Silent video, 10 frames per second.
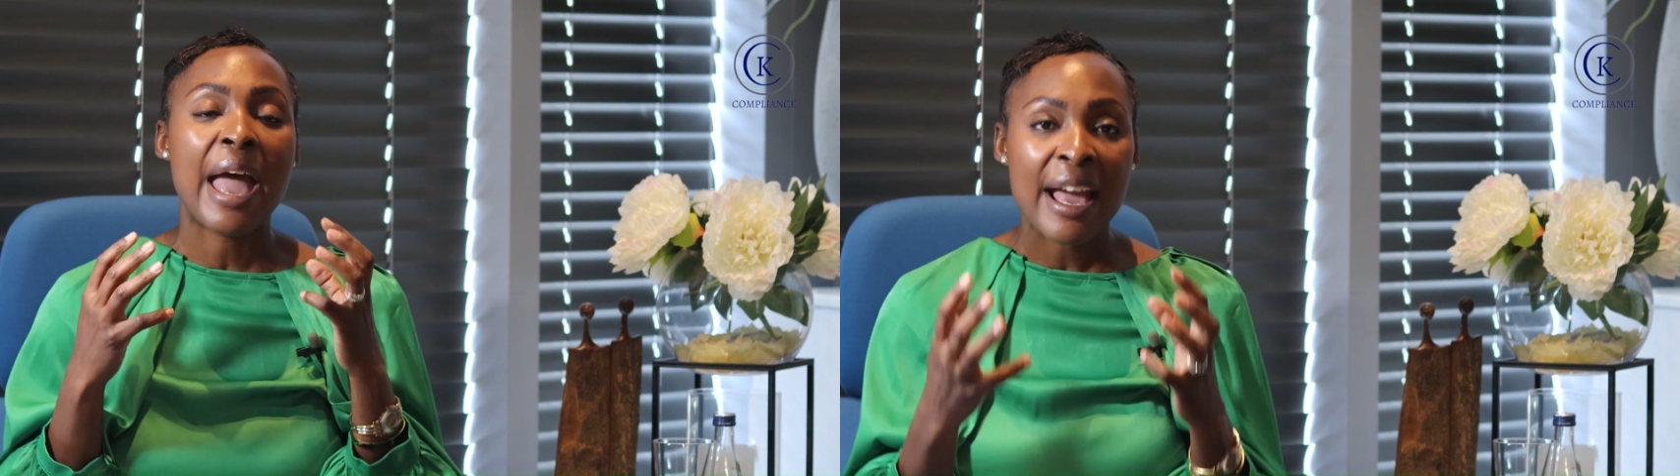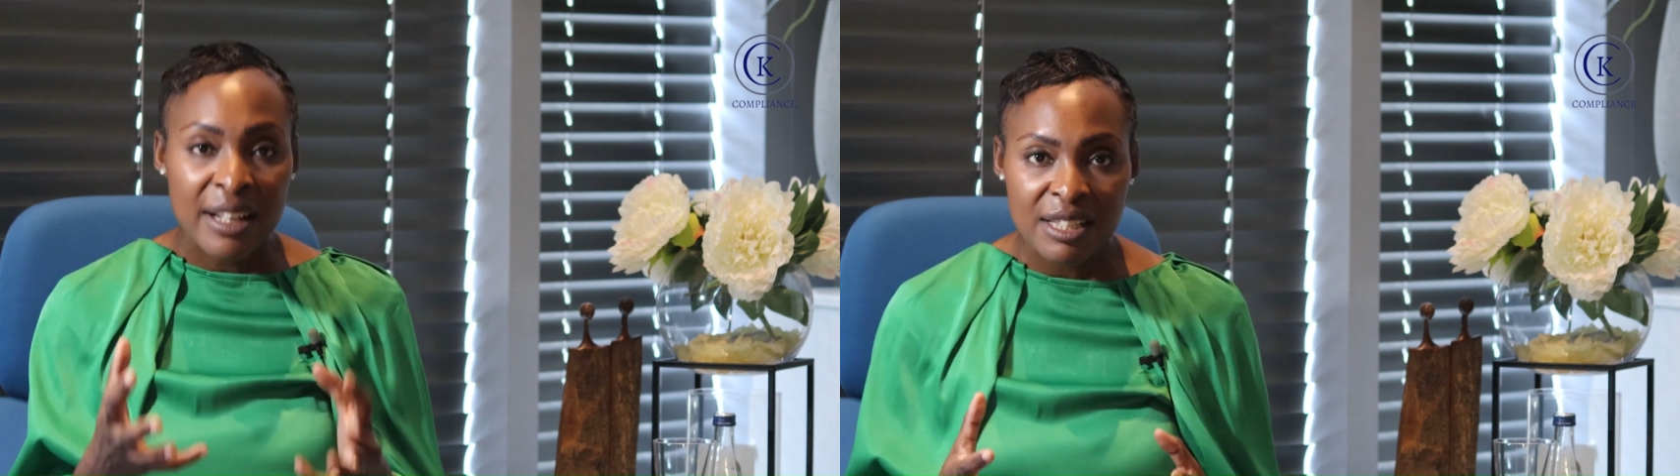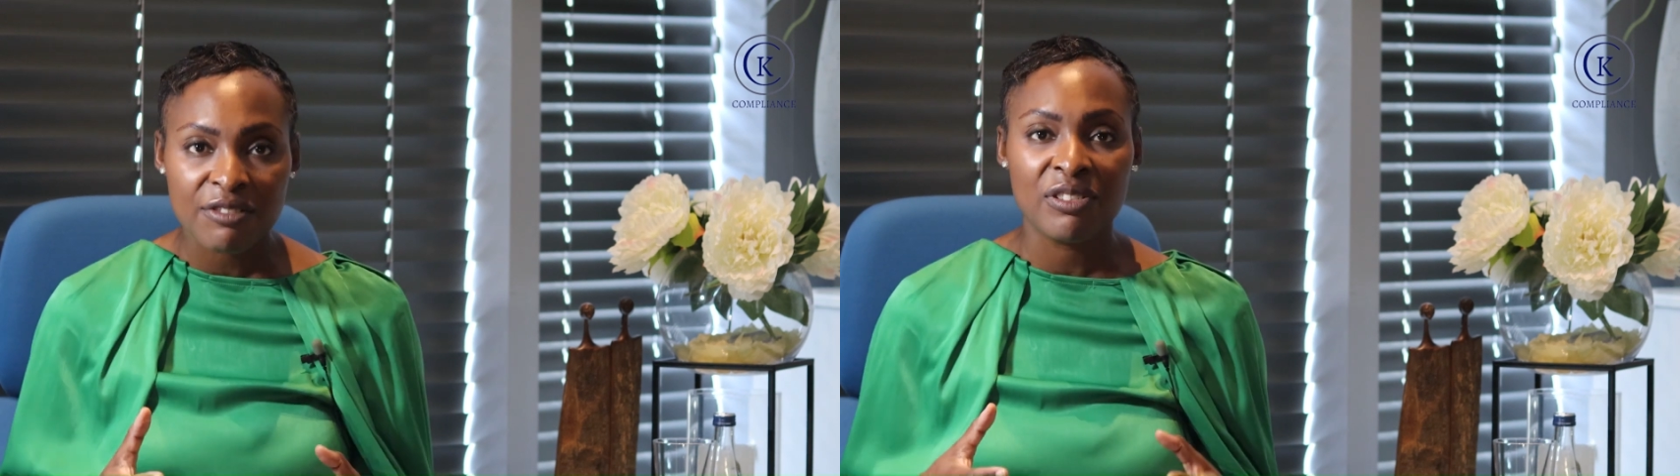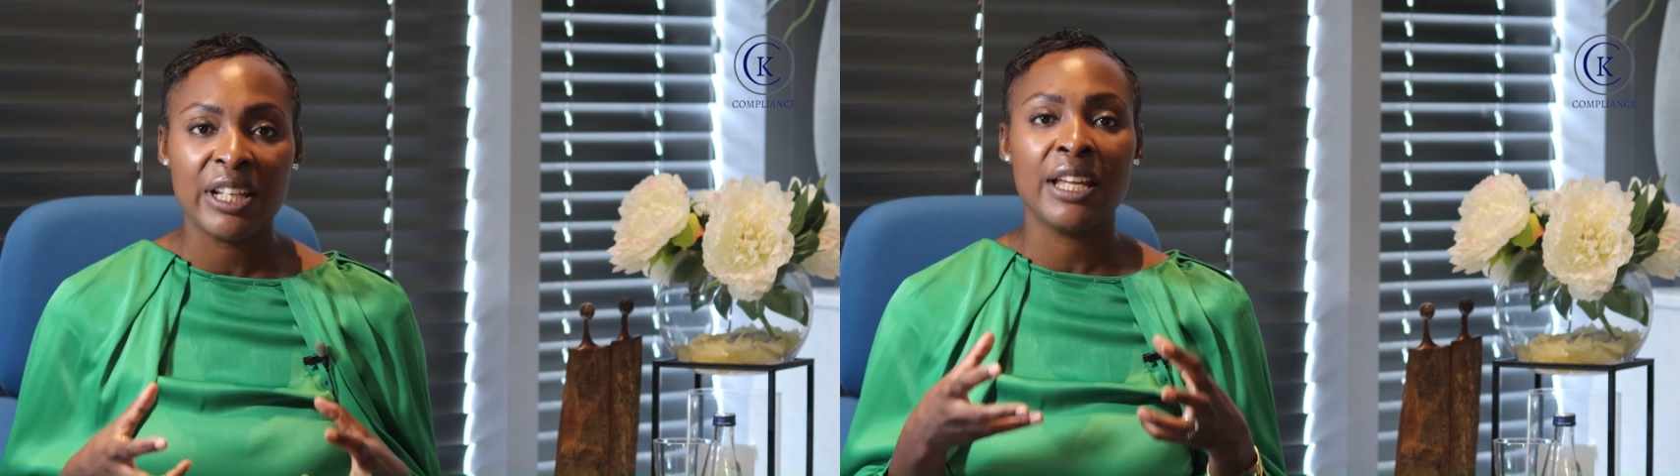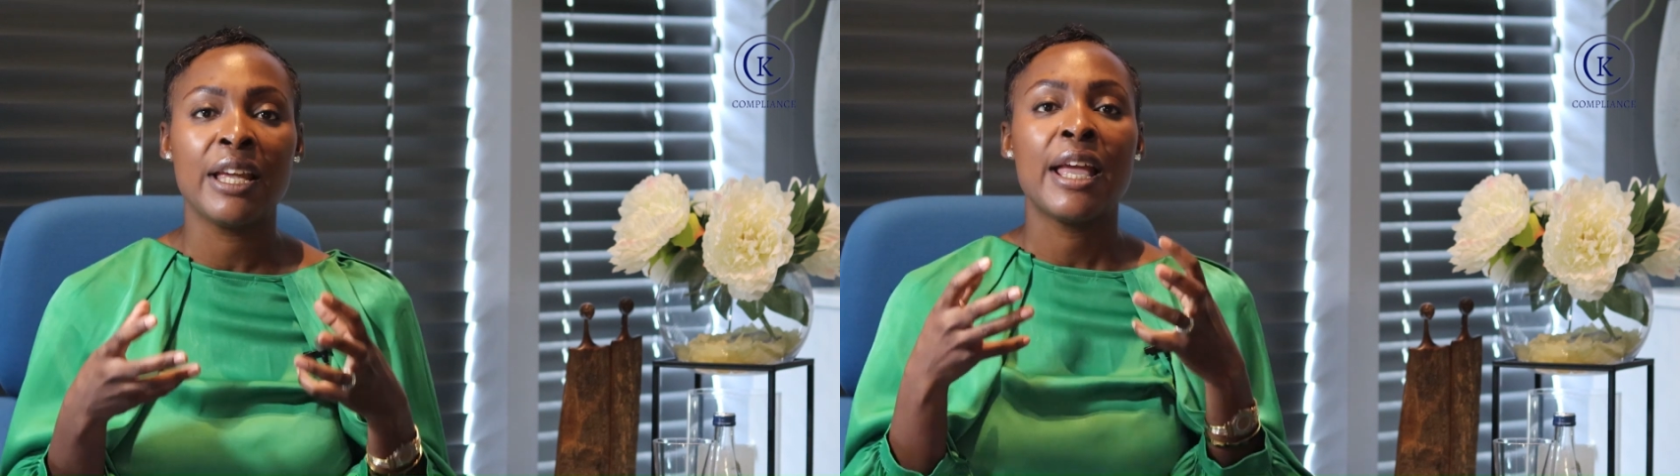
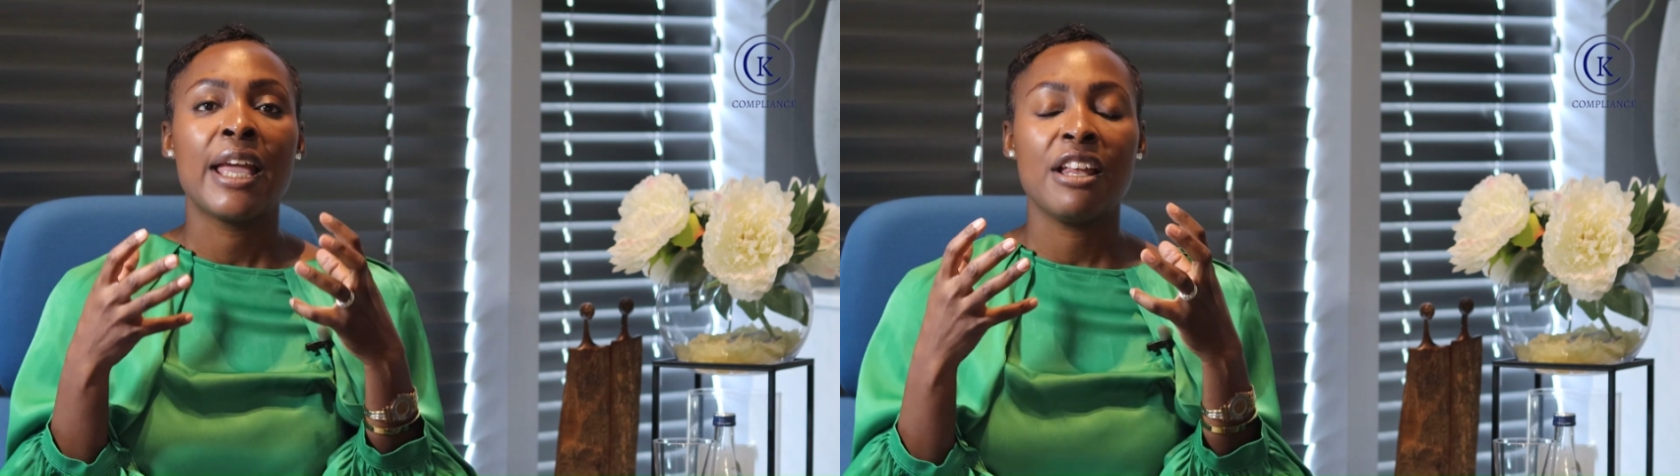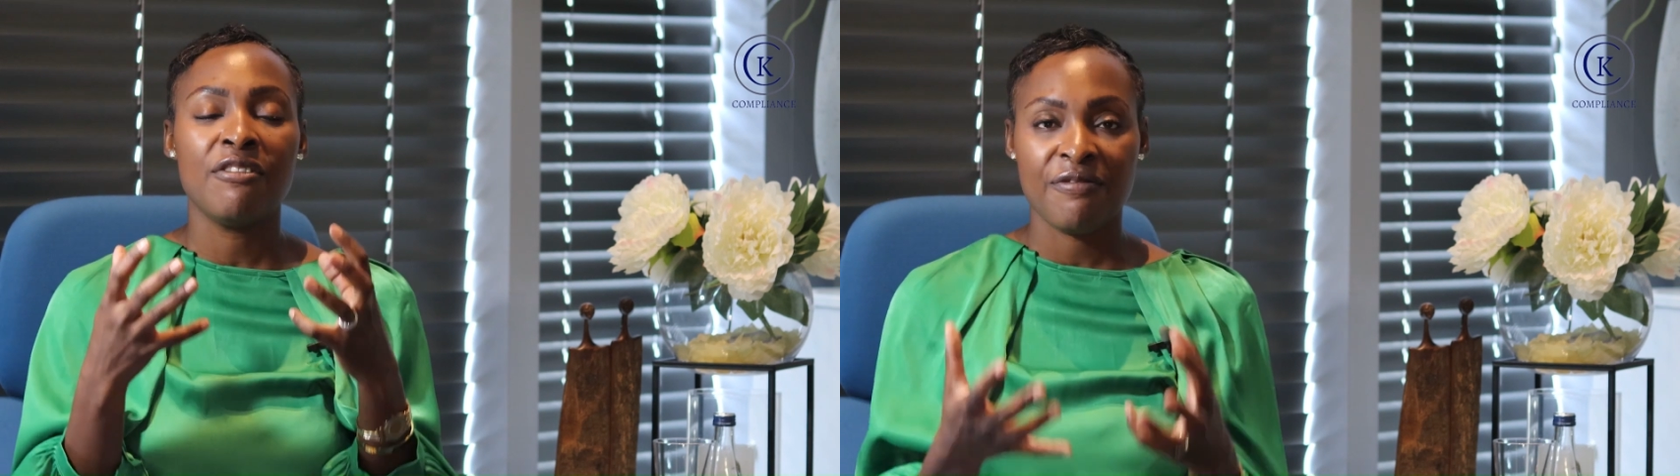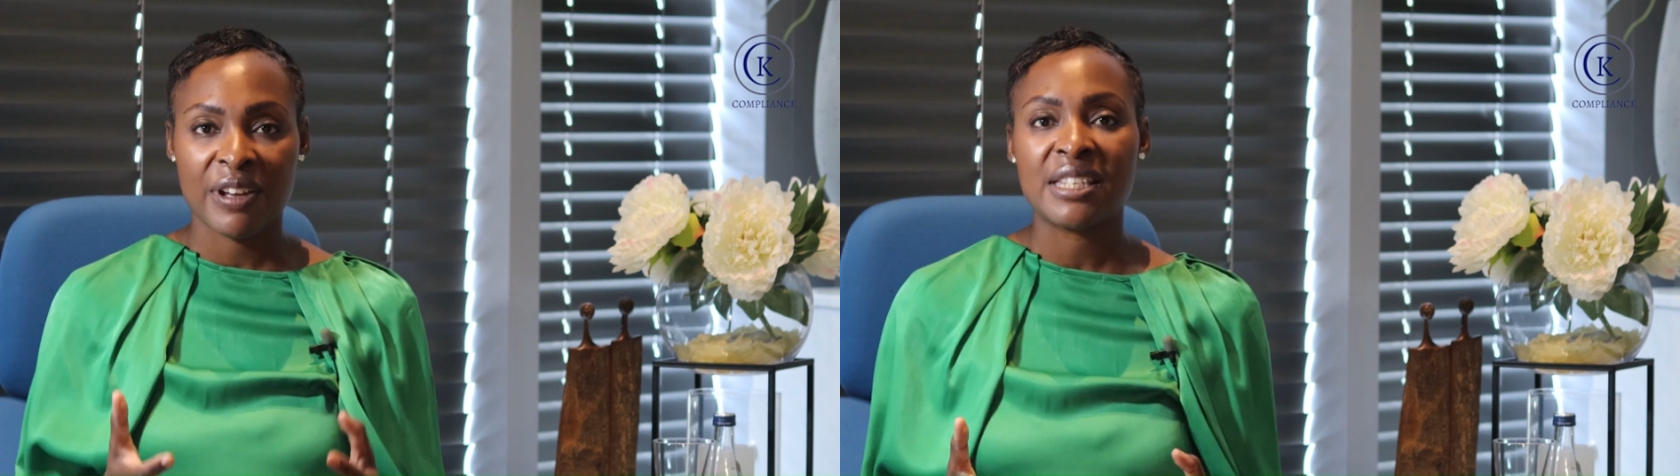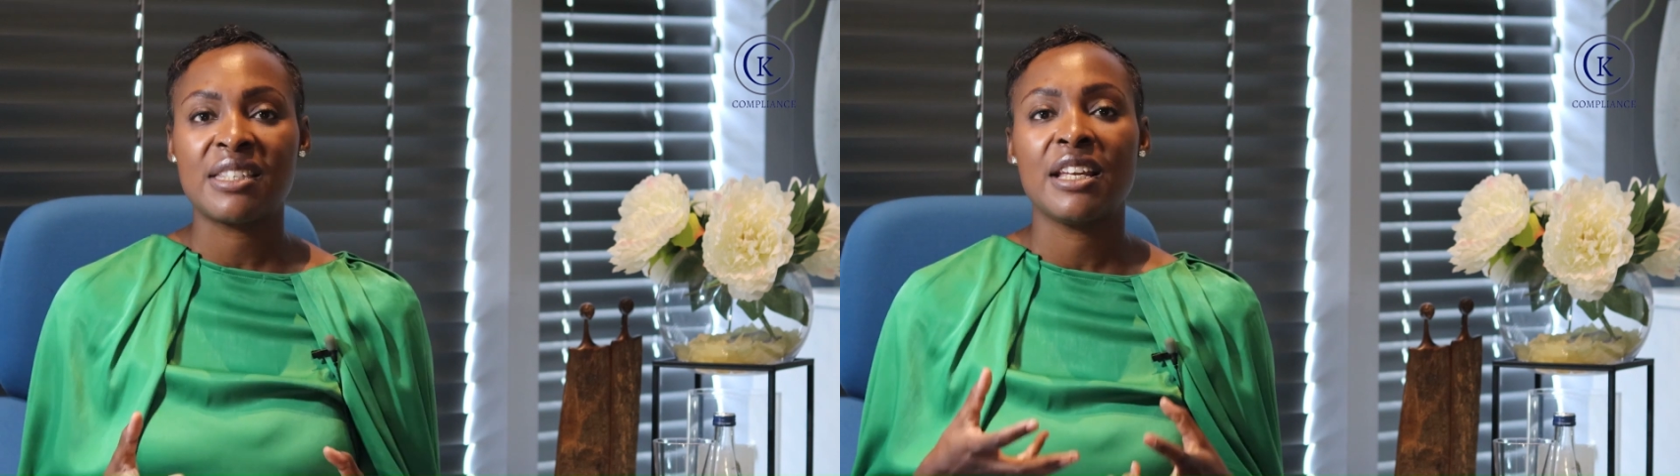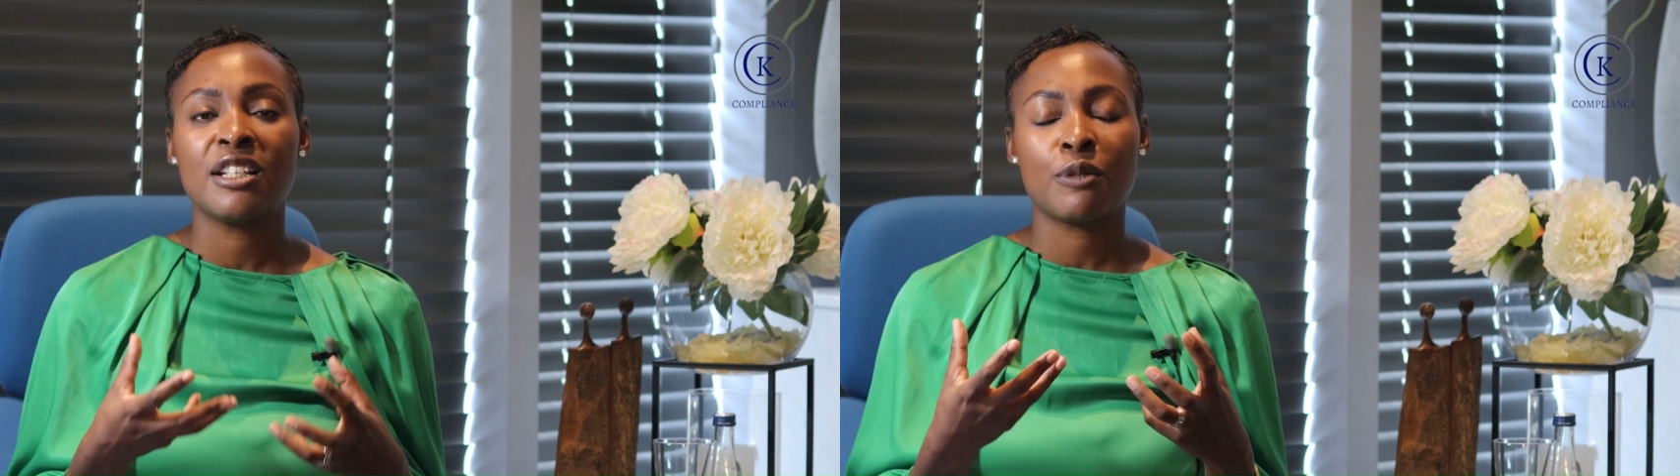actively investing